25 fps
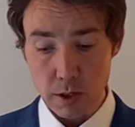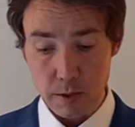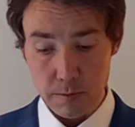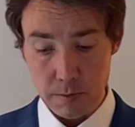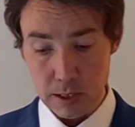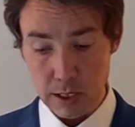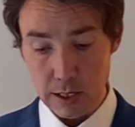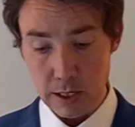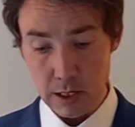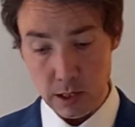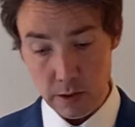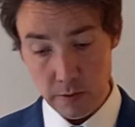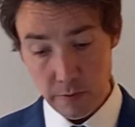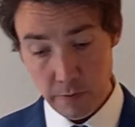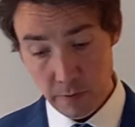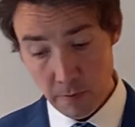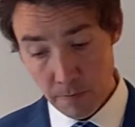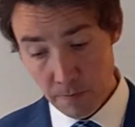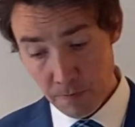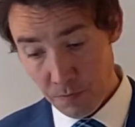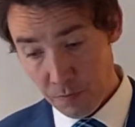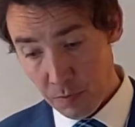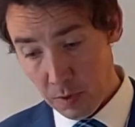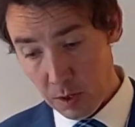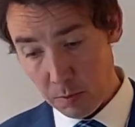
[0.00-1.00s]
I believe,
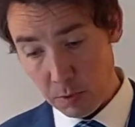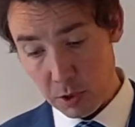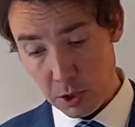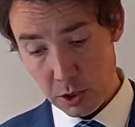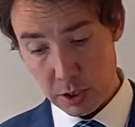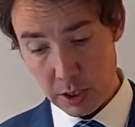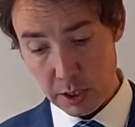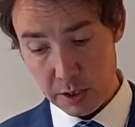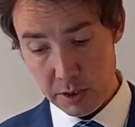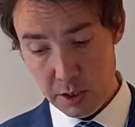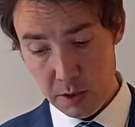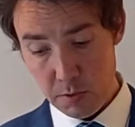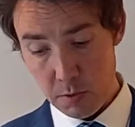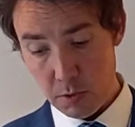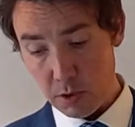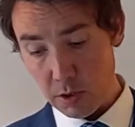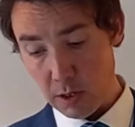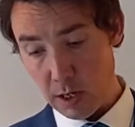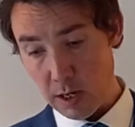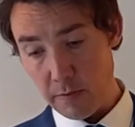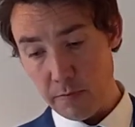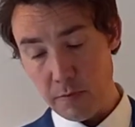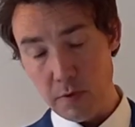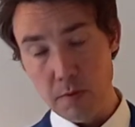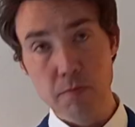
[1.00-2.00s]
in which case you wouldn't
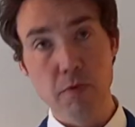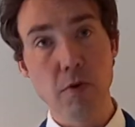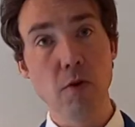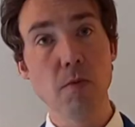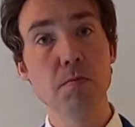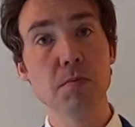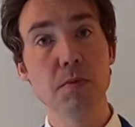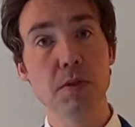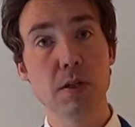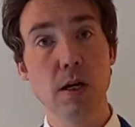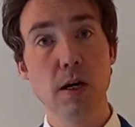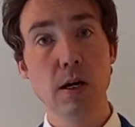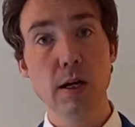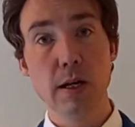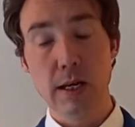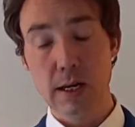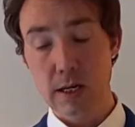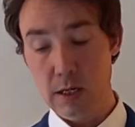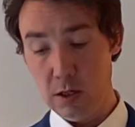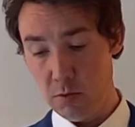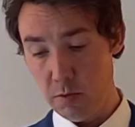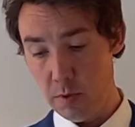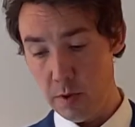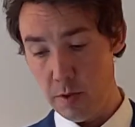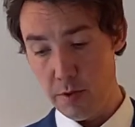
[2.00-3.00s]
have the problems that I
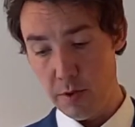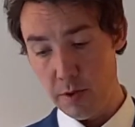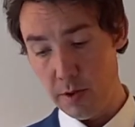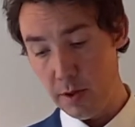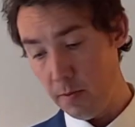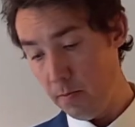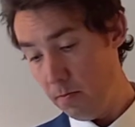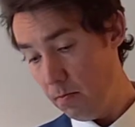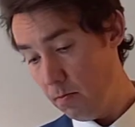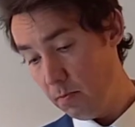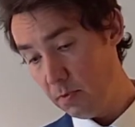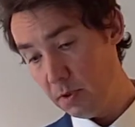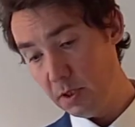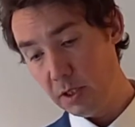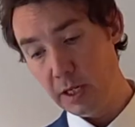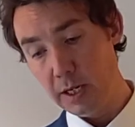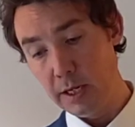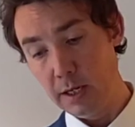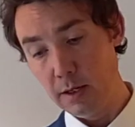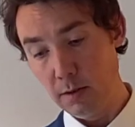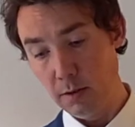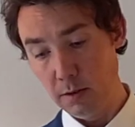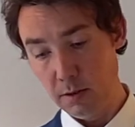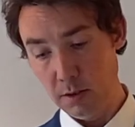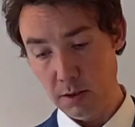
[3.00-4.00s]
had with the
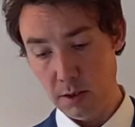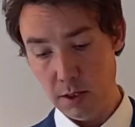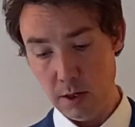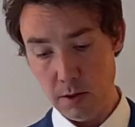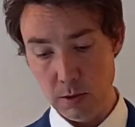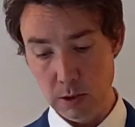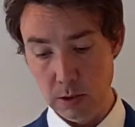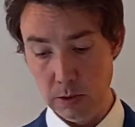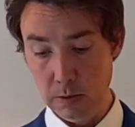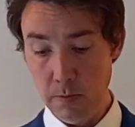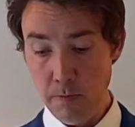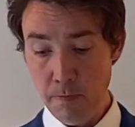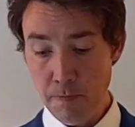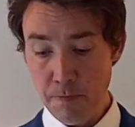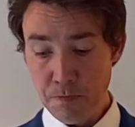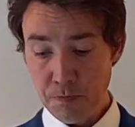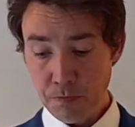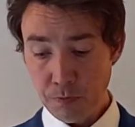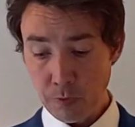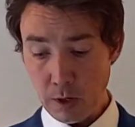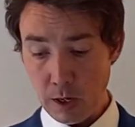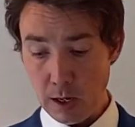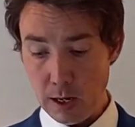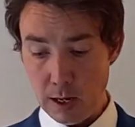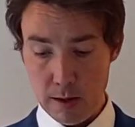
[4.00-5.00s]
seal and so on.
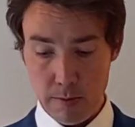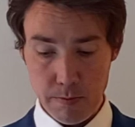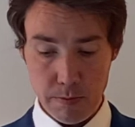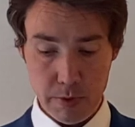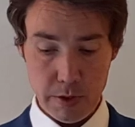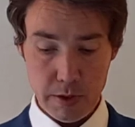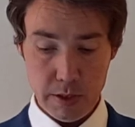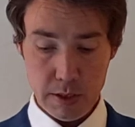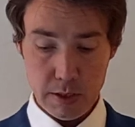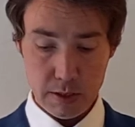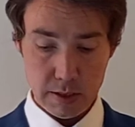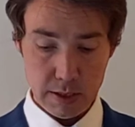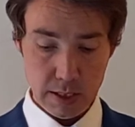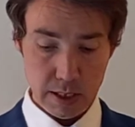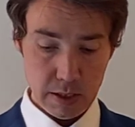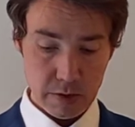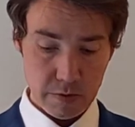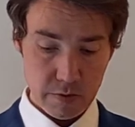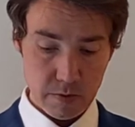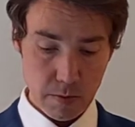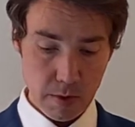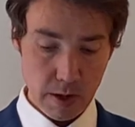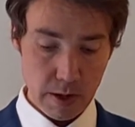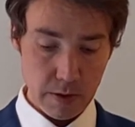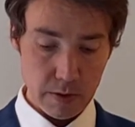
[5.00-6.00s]
But this dates
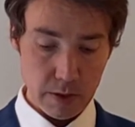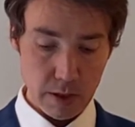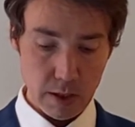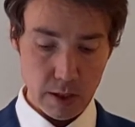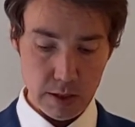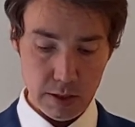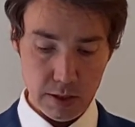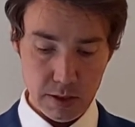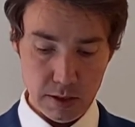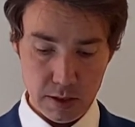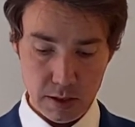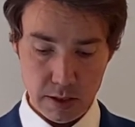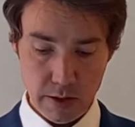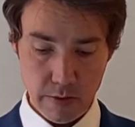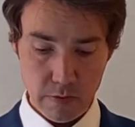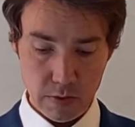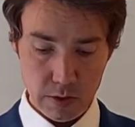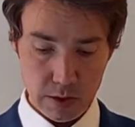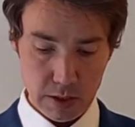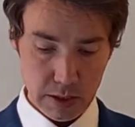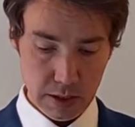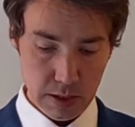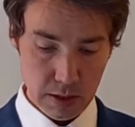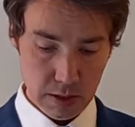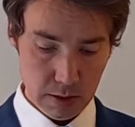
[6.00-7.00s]
from about the
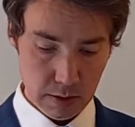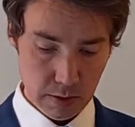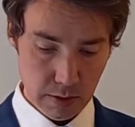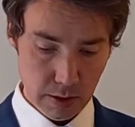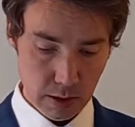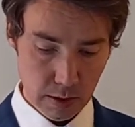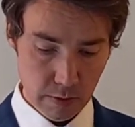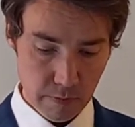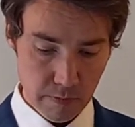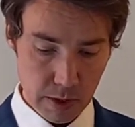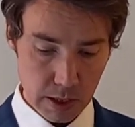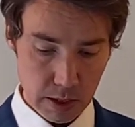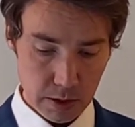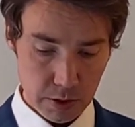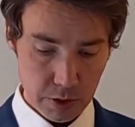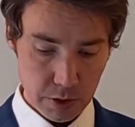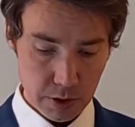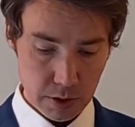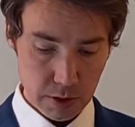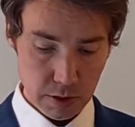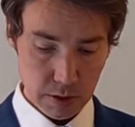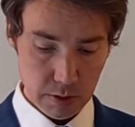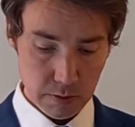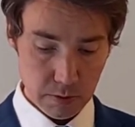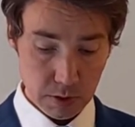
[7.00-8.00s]
1970s, I think I've
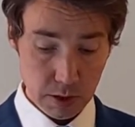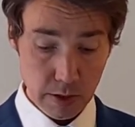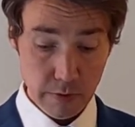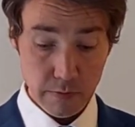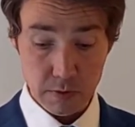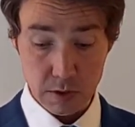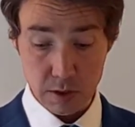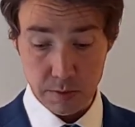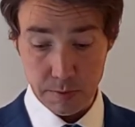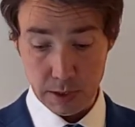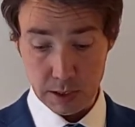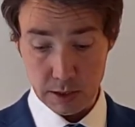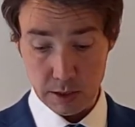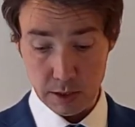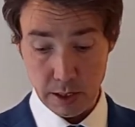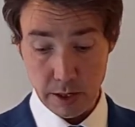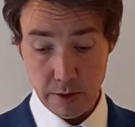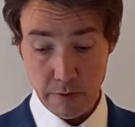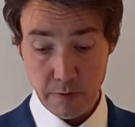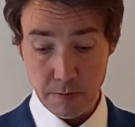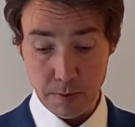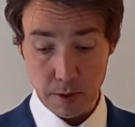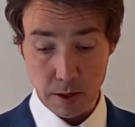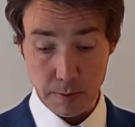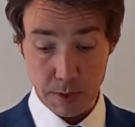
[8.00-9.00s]
mentioned. It was given to me as a
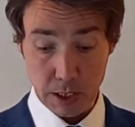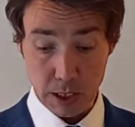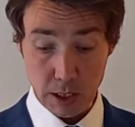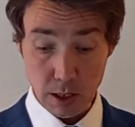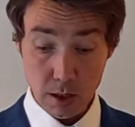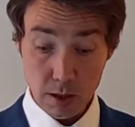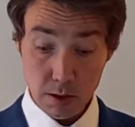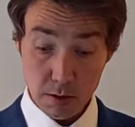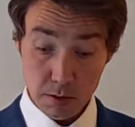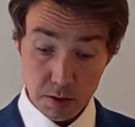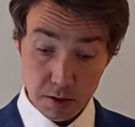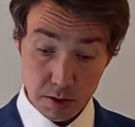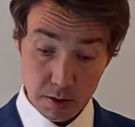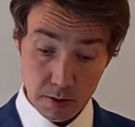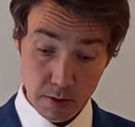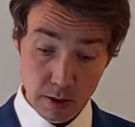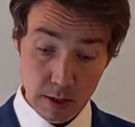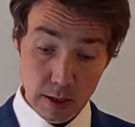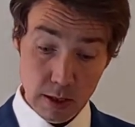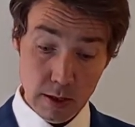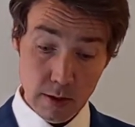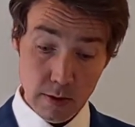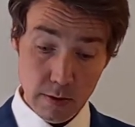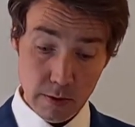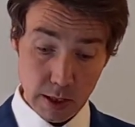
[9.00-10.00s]
gift by my aunt.
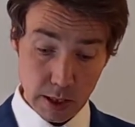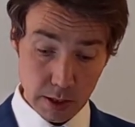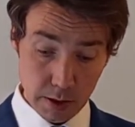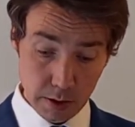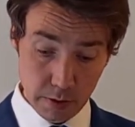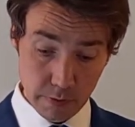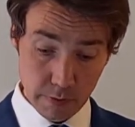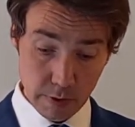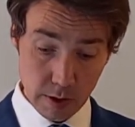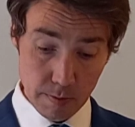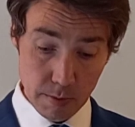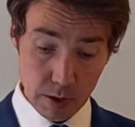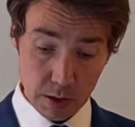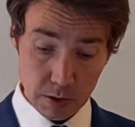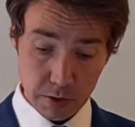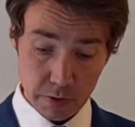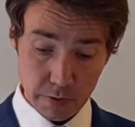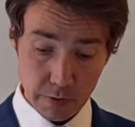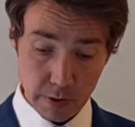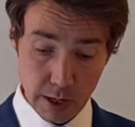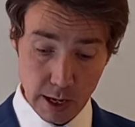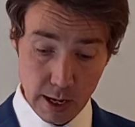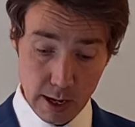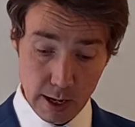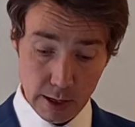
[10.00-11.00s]
Thank you very much for
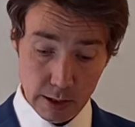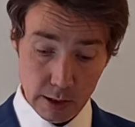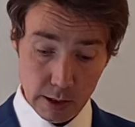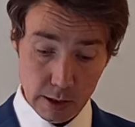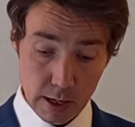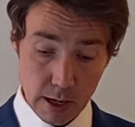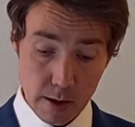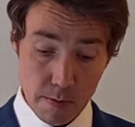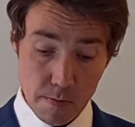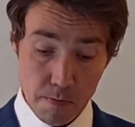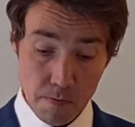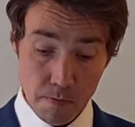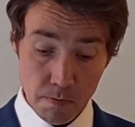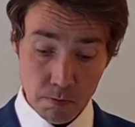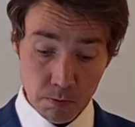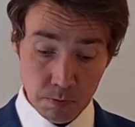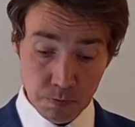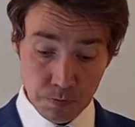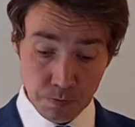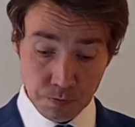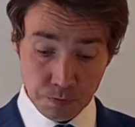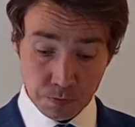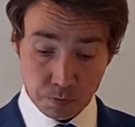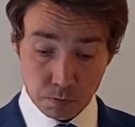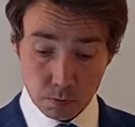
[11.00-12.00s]
that. And
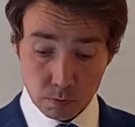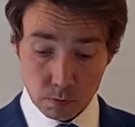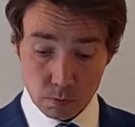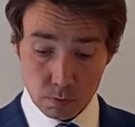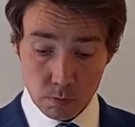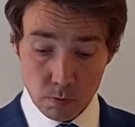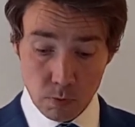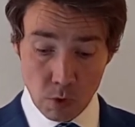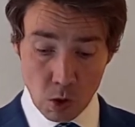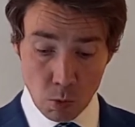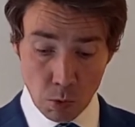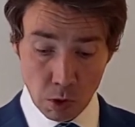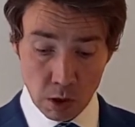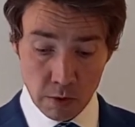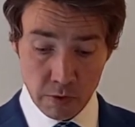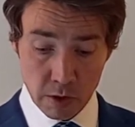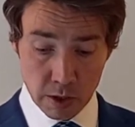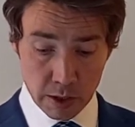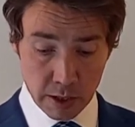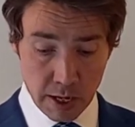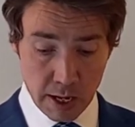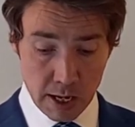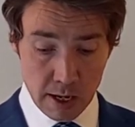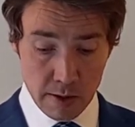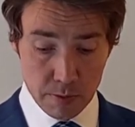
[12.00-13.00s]
one of her
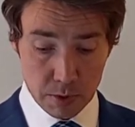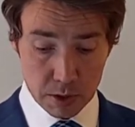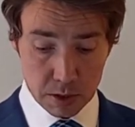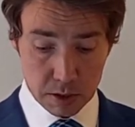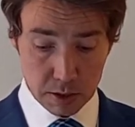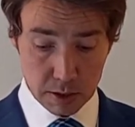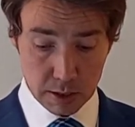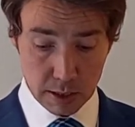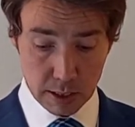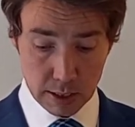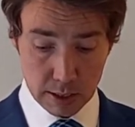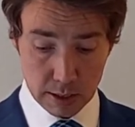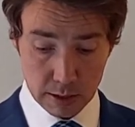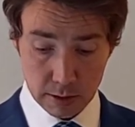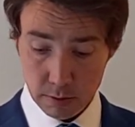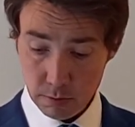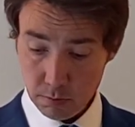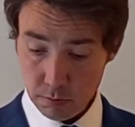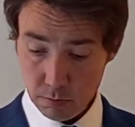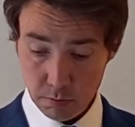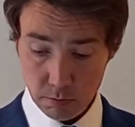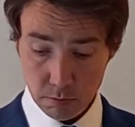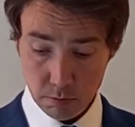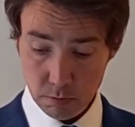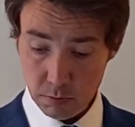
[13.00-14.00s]
neighbours
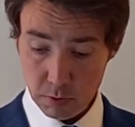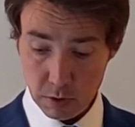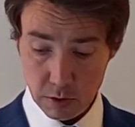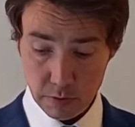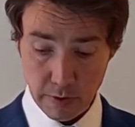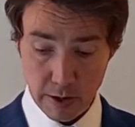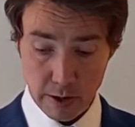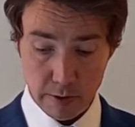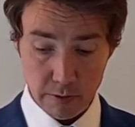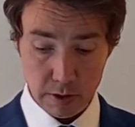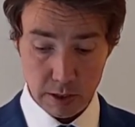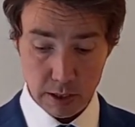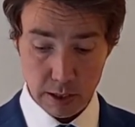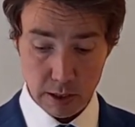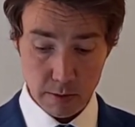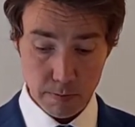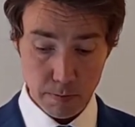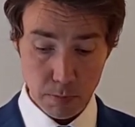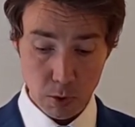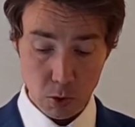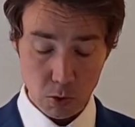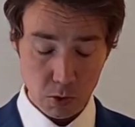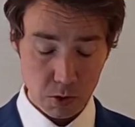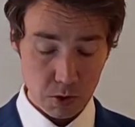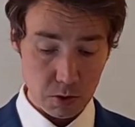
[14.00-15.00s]
just found it in a
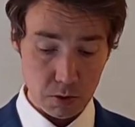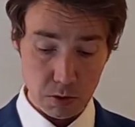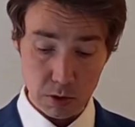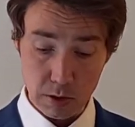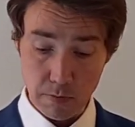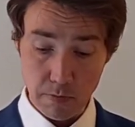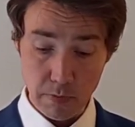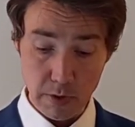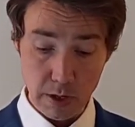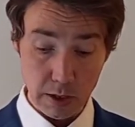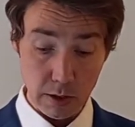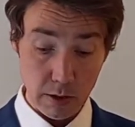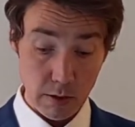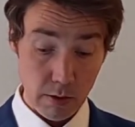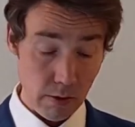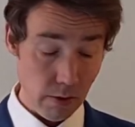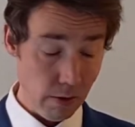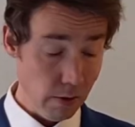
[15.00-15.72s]
box or something.